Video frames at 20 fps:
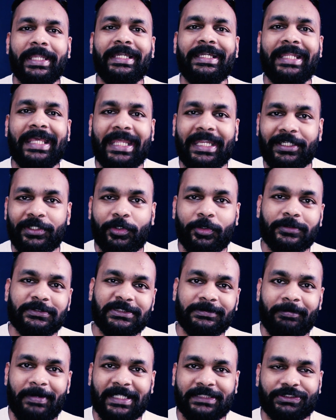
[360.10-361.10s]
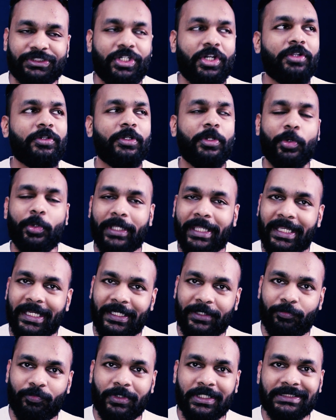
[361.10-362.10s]
can introspection or looking
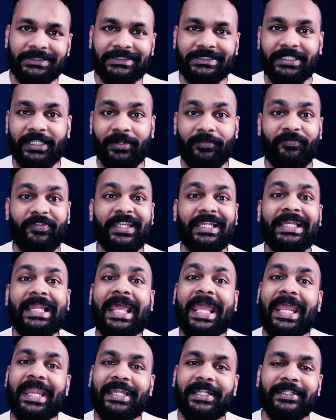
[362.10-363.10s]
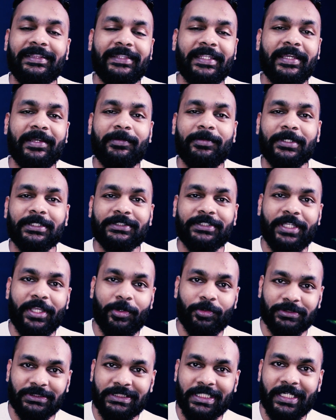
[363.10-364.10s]
inwards reveal anything about
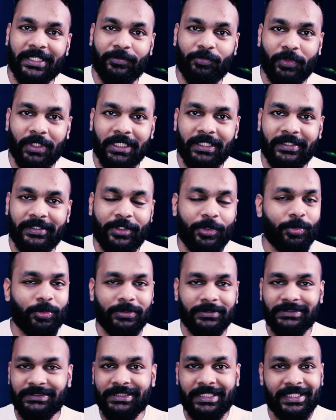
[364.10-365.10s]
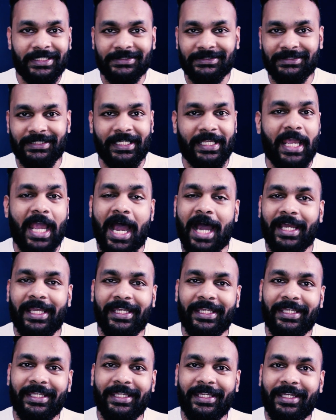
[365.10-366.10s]
the outside world? No, seriously.
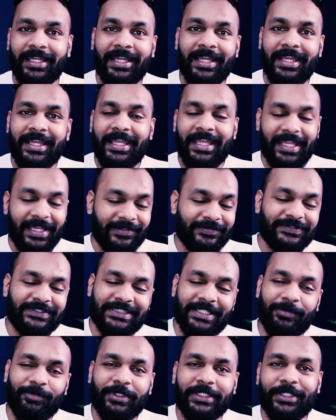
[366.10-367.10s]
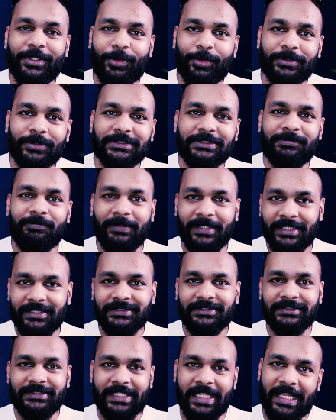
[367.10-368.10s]
If someone knows,
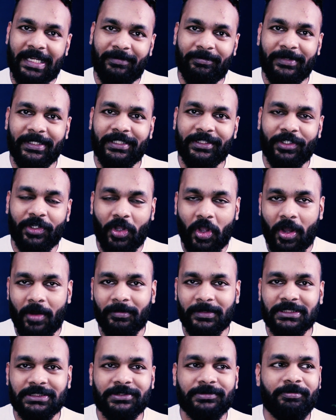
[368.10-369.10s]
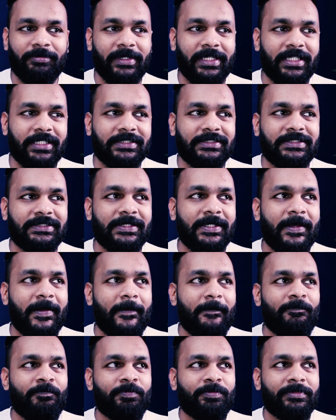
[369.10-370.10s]
please tell me in the comments, because
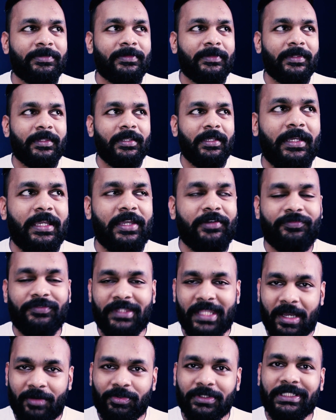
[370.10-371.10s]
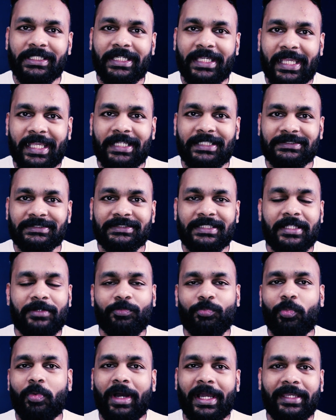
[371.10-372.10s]
if that were the case,
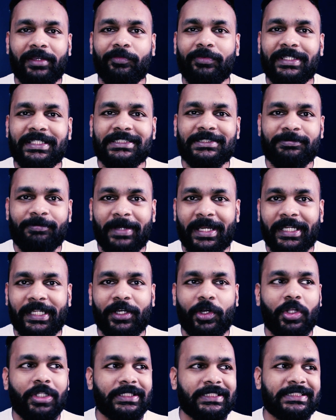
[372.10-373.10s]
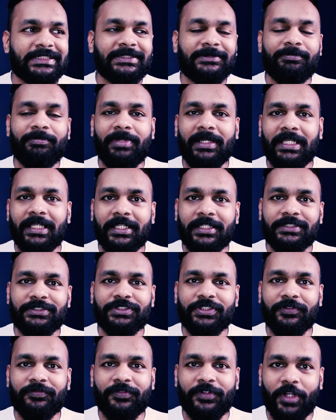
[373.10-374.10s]
then why are we spending all these
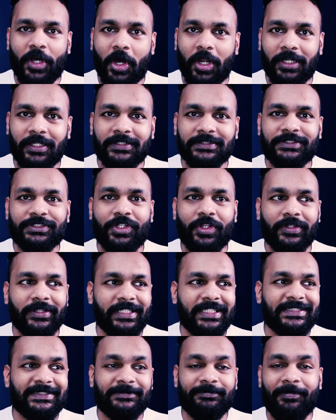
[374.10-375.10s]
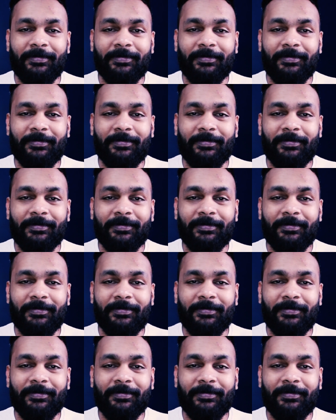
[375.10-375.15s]
billions of dollars on these